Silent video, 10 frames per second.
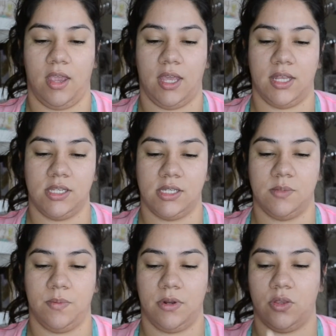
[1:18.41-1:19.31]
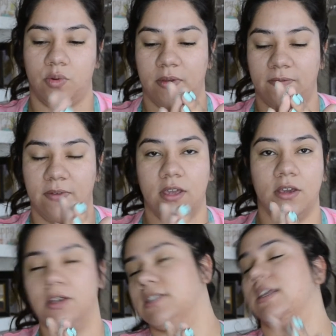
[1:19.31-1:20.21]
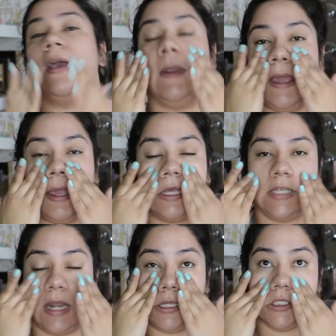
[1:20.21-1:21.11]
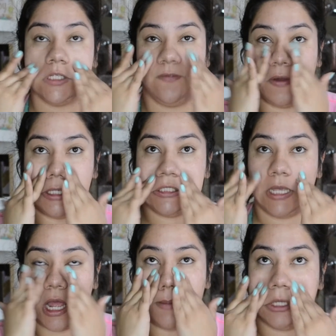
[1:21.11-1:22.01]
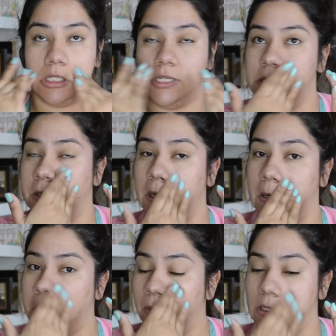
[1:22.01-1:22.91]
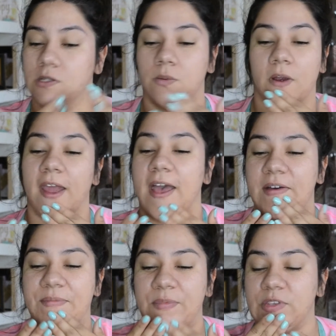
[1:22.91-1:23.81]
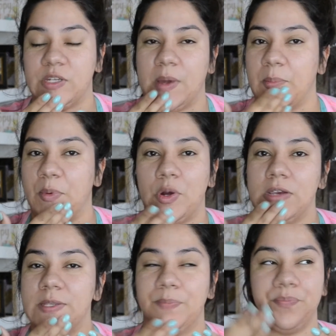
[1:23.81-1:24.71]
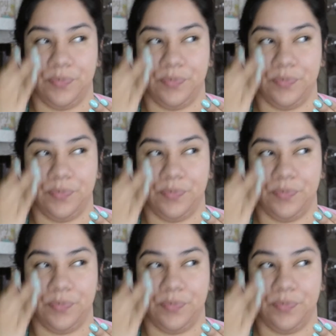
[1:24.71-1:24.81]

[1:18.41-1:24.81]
and I just put it through my fingers, and like I said, I just focus it on my T-zone area, which is where I have most of my pores.